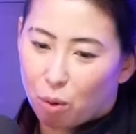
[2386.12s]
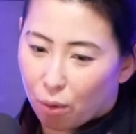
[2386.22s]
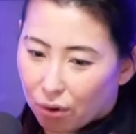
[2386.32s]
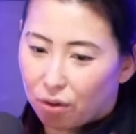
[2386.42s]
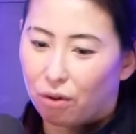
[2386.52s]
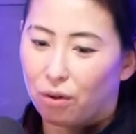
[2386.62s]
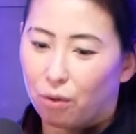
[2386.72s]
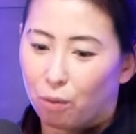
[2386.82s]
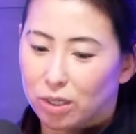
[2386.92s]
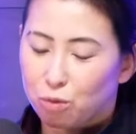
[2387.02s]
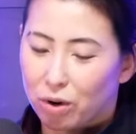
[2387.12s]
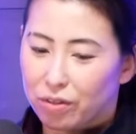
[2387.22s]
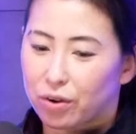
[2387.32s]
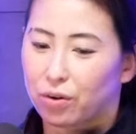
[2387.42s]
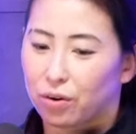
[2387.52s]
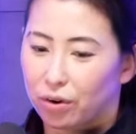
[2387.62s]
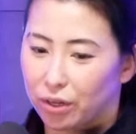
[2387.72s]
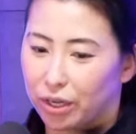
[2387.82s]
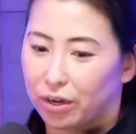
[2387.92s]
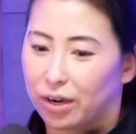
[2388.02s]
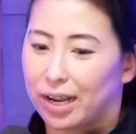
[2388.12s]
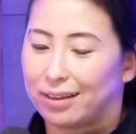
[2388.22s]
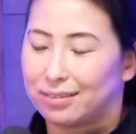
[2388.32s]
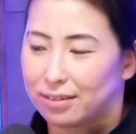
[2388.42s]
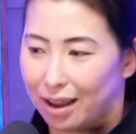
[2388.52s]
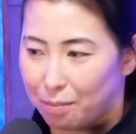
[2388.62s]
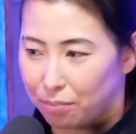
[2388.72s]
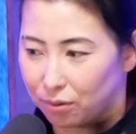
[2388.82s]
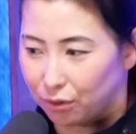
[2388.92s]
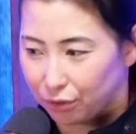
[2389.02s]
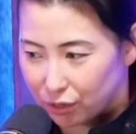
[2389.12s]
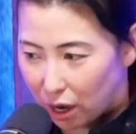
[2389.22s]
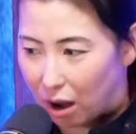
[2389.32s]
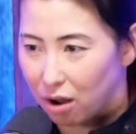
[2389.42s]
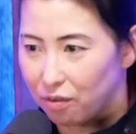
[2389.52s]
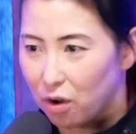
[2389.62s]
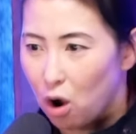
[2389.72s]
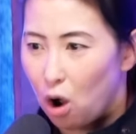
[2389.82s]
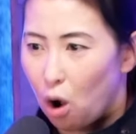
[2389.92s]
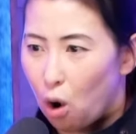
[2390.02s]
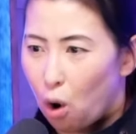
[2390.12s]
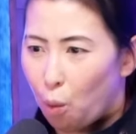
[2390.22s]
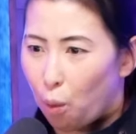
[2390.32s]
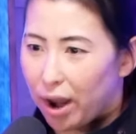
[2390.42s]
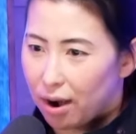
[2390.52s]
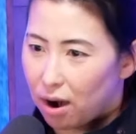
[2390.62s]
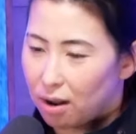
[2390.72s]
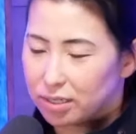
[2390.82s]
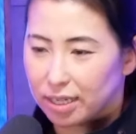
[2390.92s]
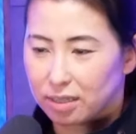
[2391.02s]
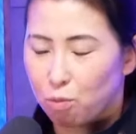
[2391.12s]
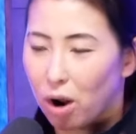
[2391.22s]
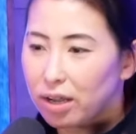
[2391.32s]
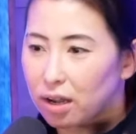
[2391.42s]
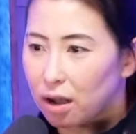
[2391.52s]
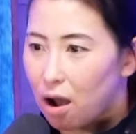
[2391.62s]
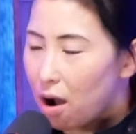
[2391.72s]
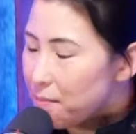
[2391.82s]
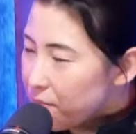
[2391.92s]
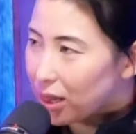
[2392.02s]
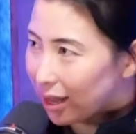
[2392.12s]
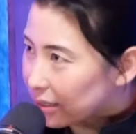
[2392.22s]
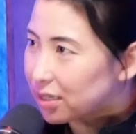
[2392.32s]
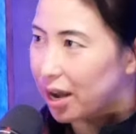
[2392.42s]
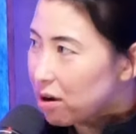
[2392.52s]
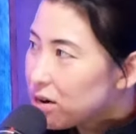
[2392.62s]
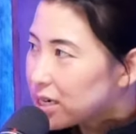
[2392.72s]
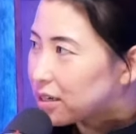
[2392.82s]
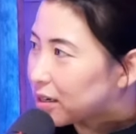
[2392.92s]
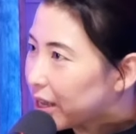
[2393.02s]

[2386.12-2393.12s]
Portal was one of the earlier examples of where I was like, what a complex character.